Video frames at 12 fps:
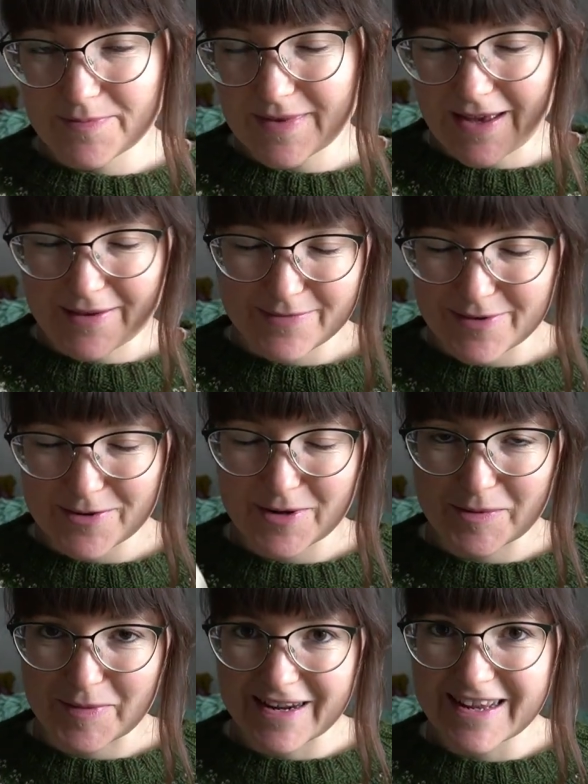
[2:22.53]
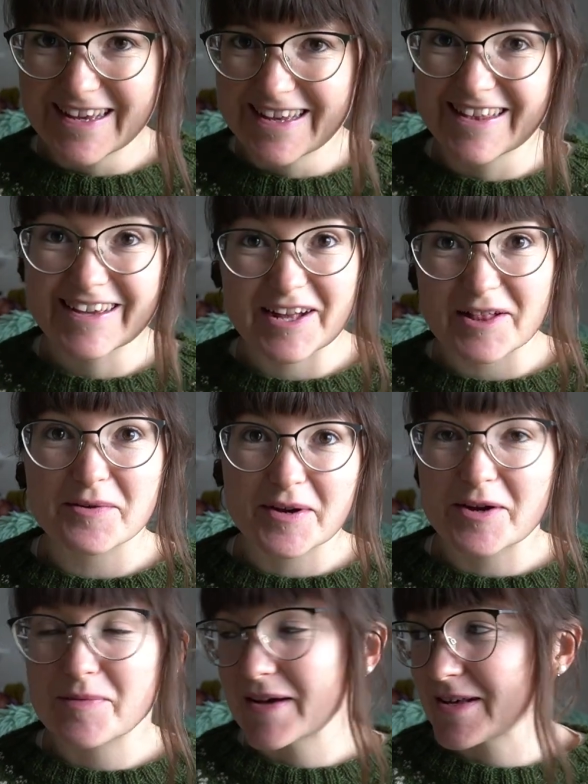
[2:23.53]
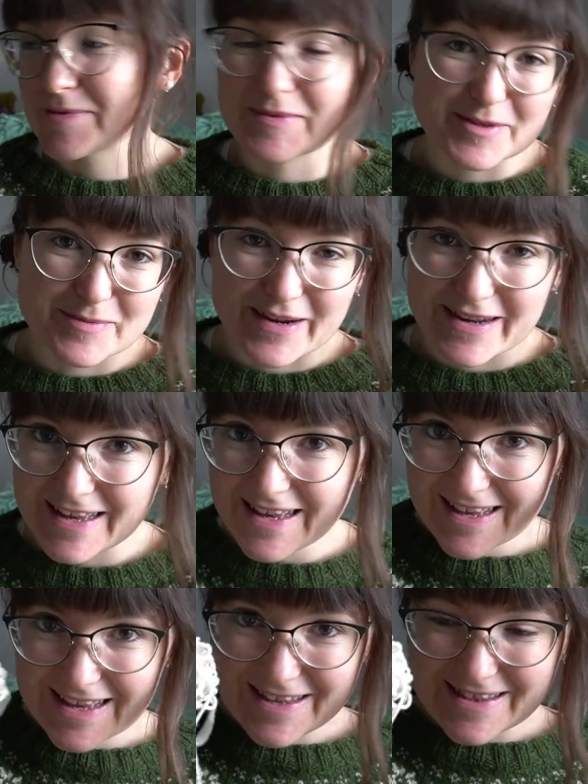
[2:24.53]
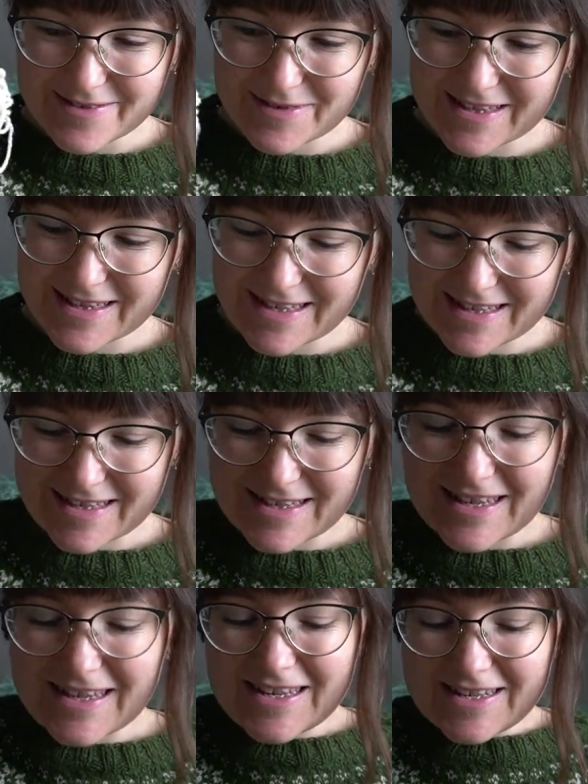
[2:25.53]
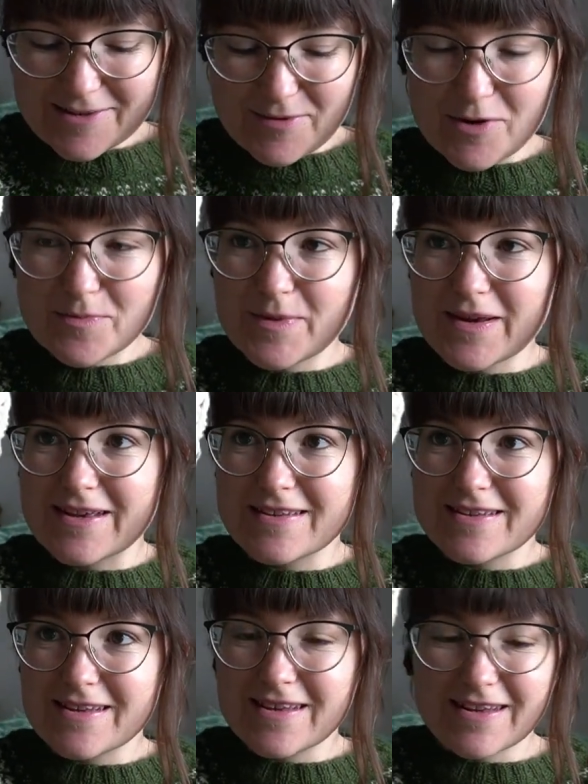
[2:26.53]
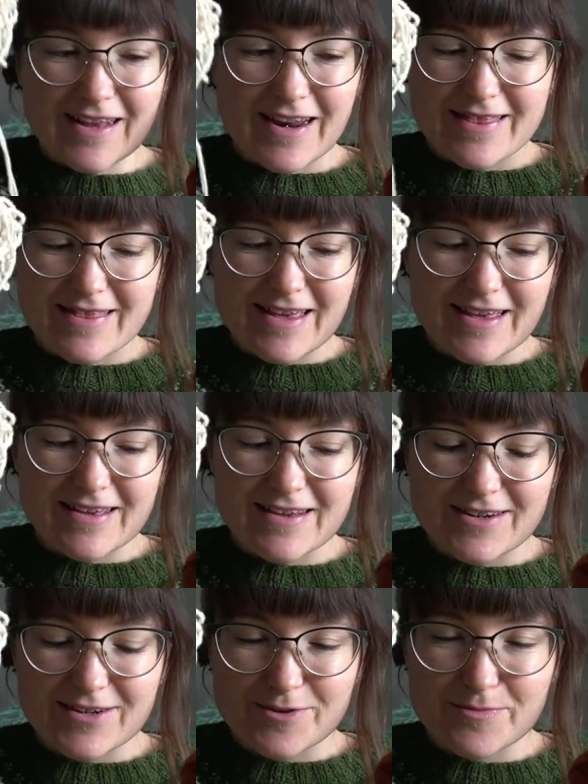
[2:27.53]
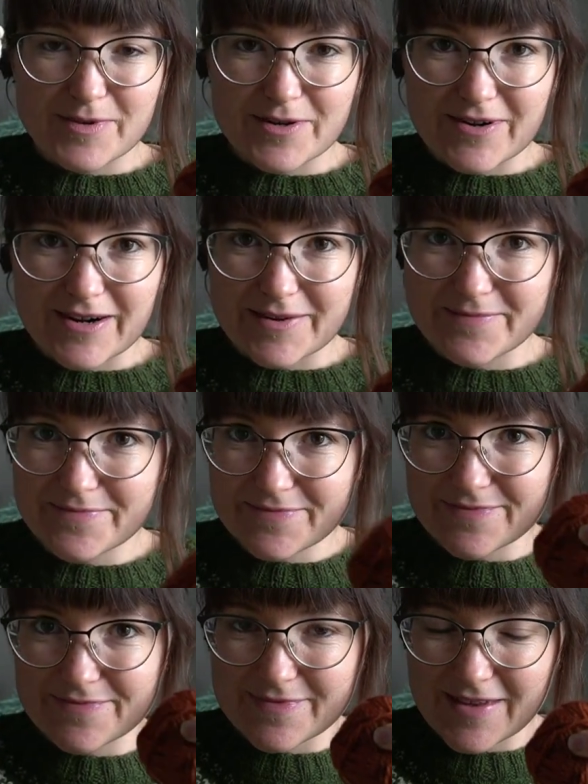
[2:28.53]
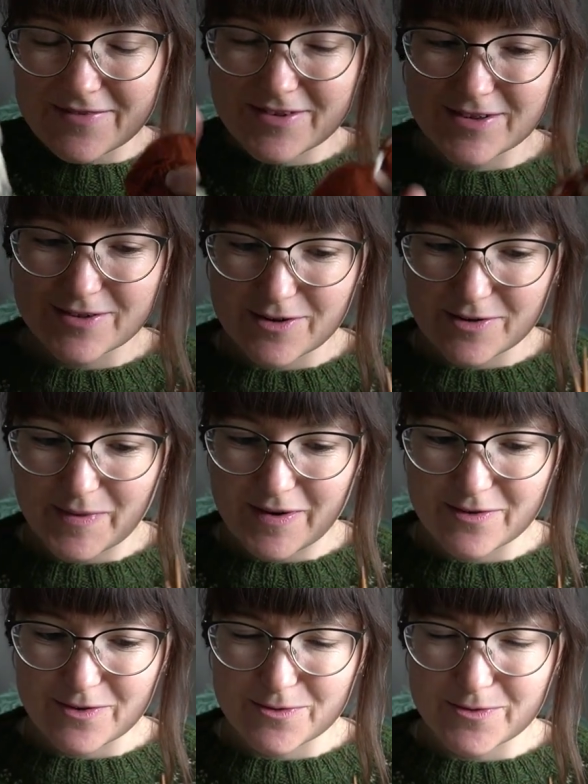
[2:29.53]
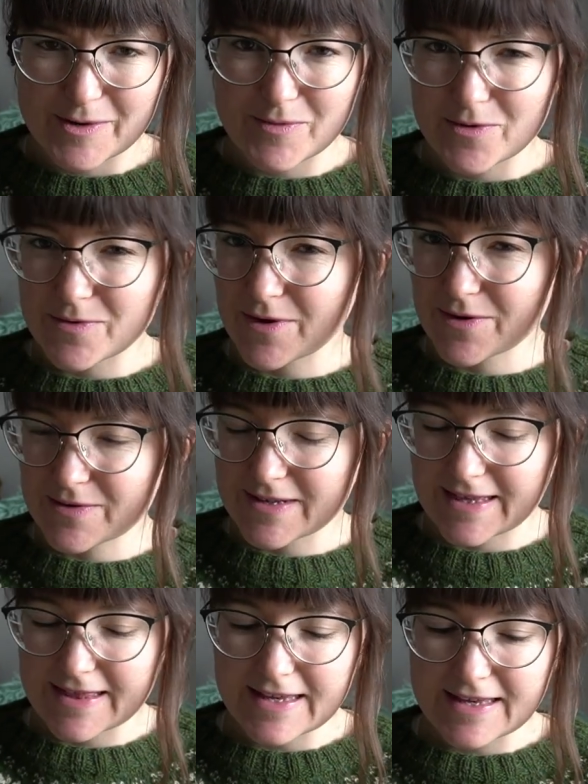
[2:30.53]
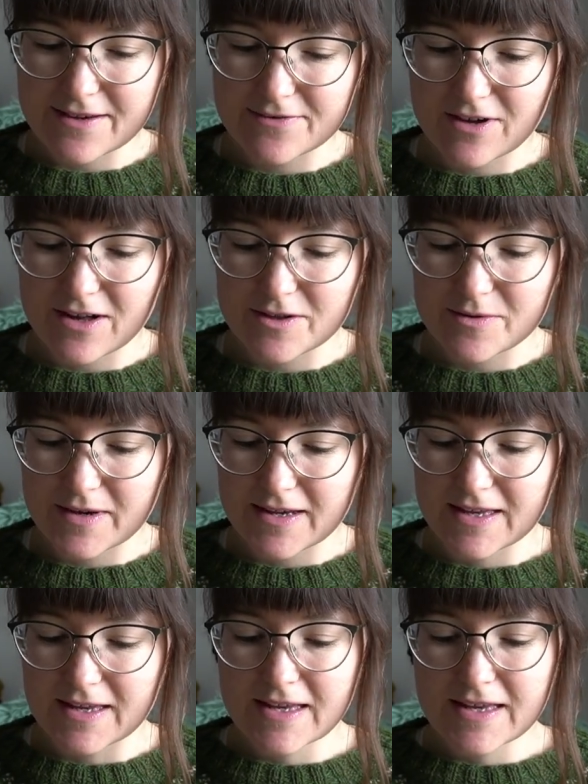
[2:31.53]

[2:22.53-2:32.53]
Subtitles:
Yeah, you know what I mean. The colourwork on my husband's sweater was this. So I'm hoping, and I think I should be alright. Just got about three more rows, I think, of colourwork,